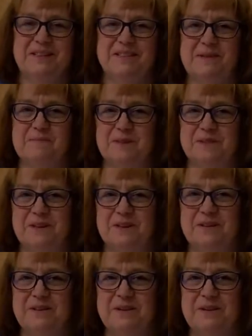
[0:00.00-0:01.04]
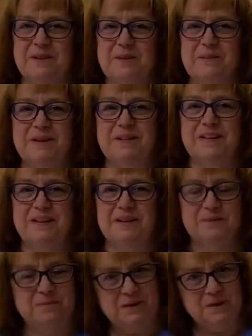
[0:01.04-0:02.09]
at Saint Peter's Health in Helena,
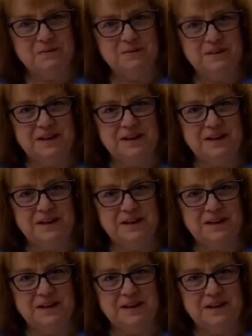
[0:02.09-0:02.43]
Montana. Welcome to